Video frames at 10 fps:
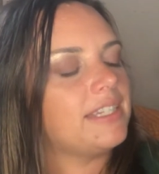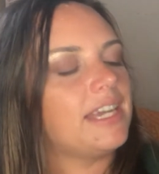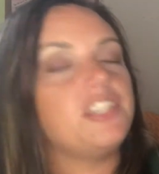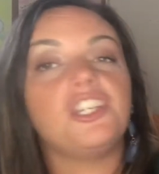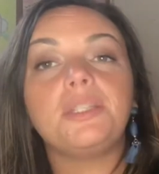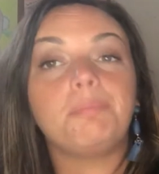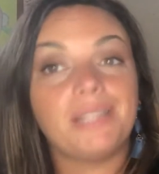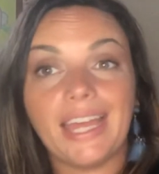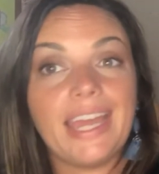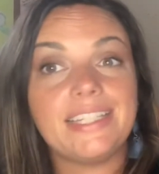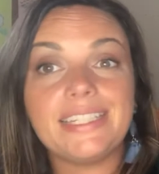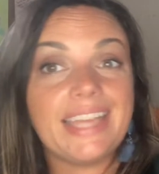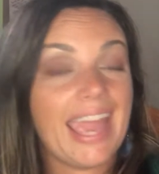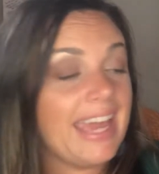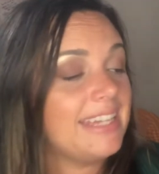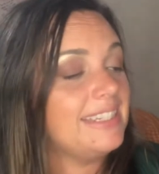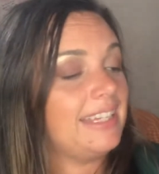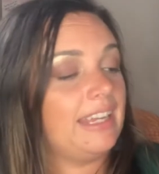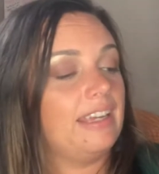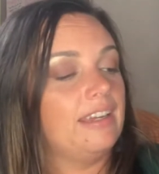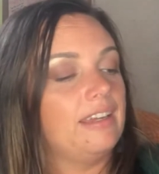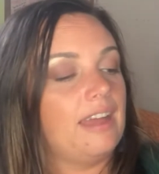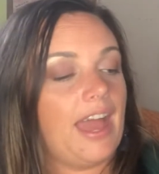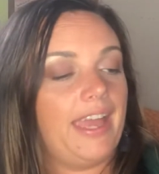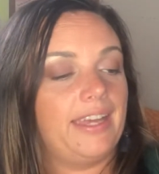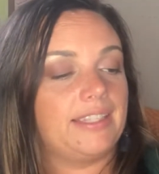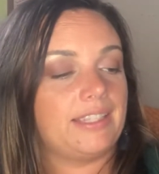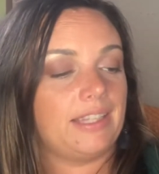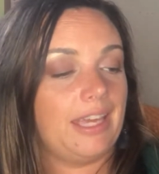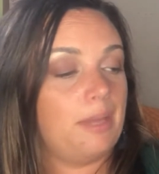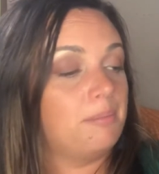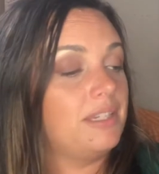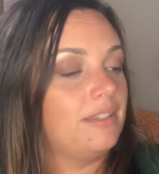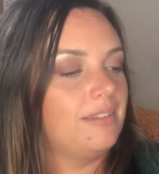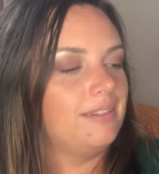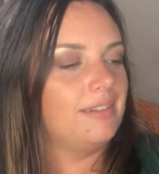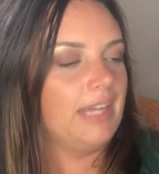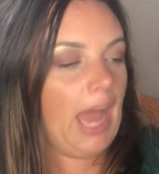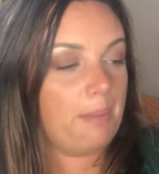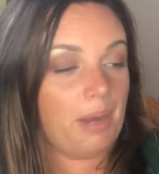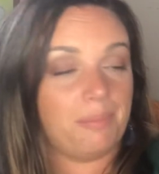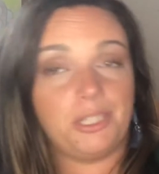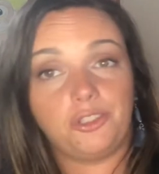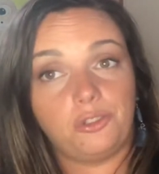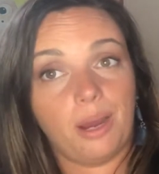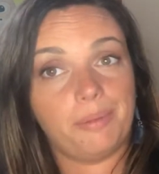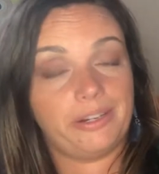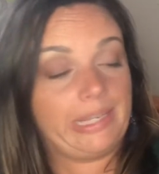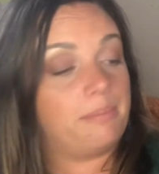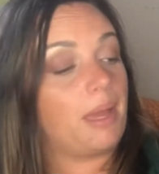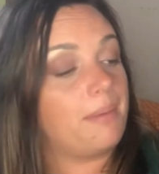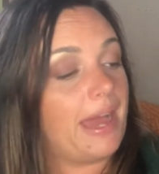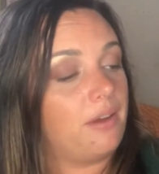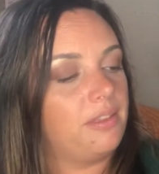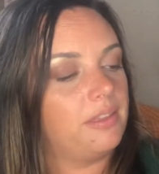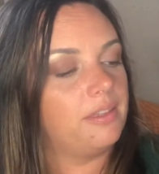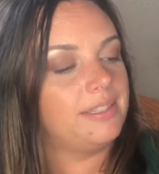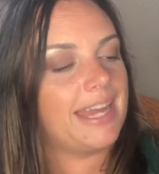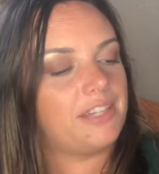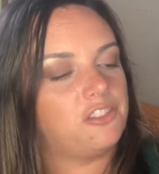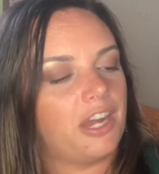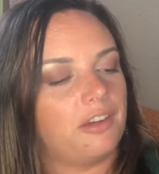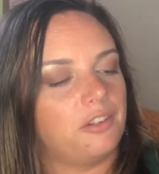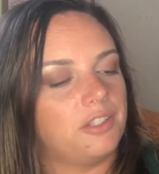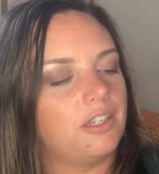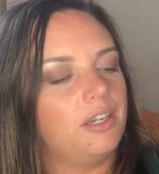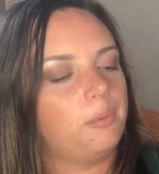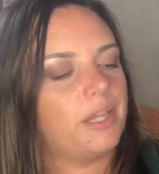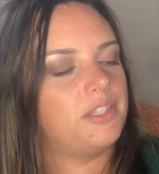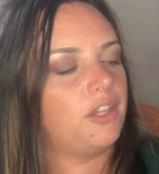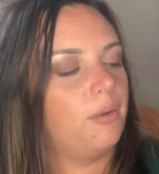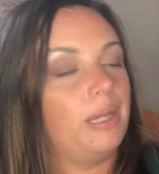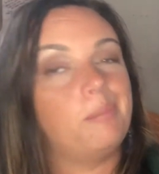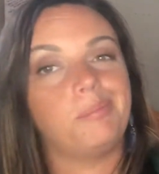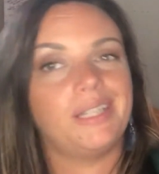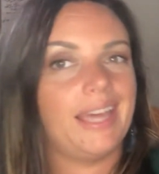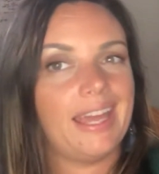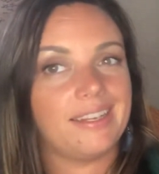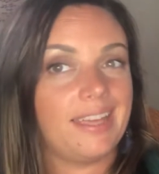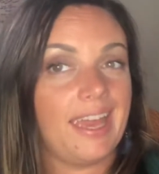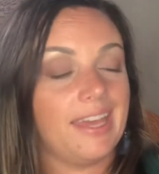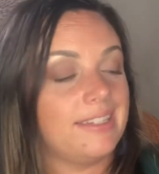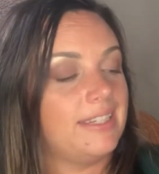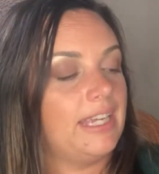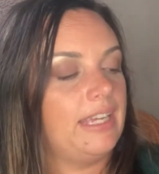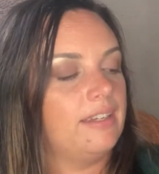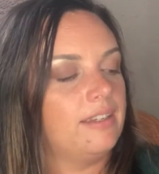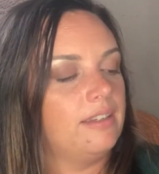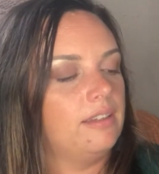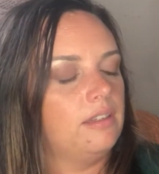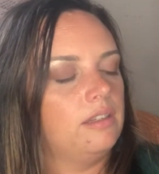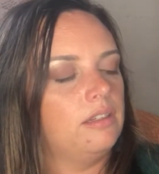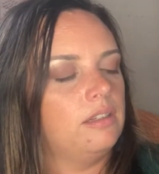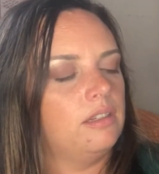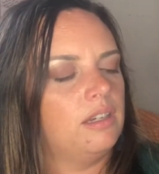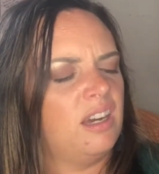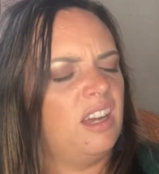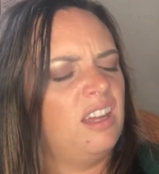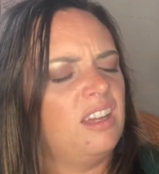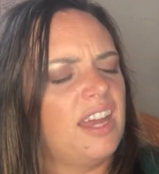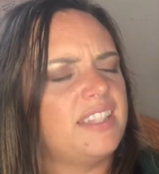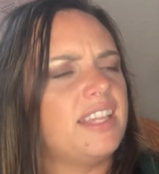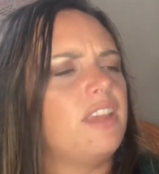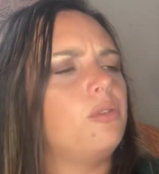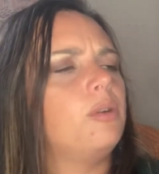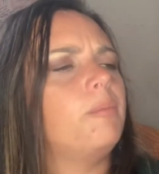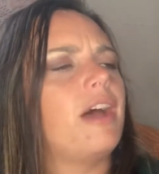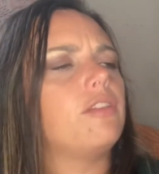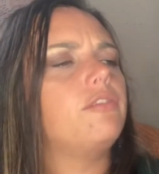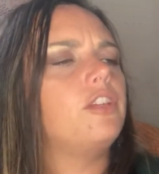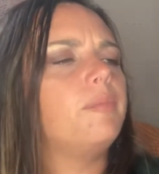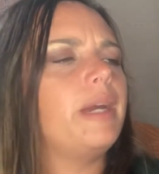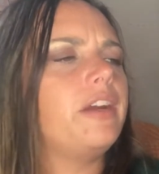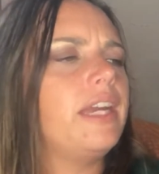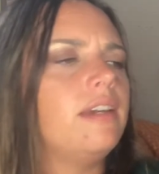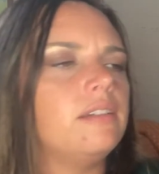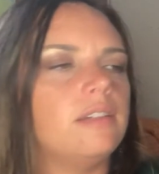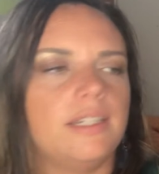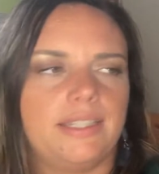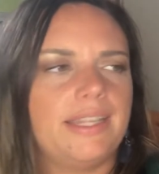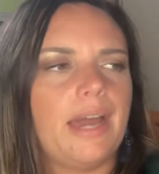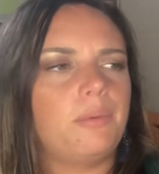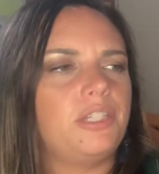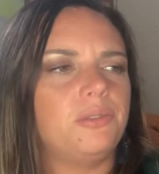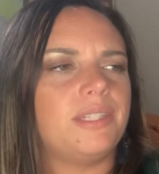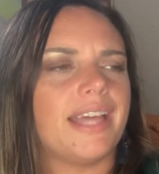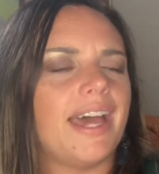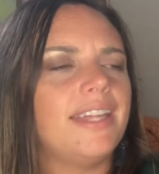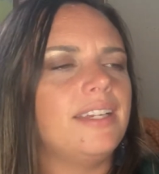just plant candy? I exclaimed. I popped a strawberry in my mouth. Dad chuckled. Good one, Zoe. Plant candy. Huh? I said through a mouthful of berry. Isn't that what you said?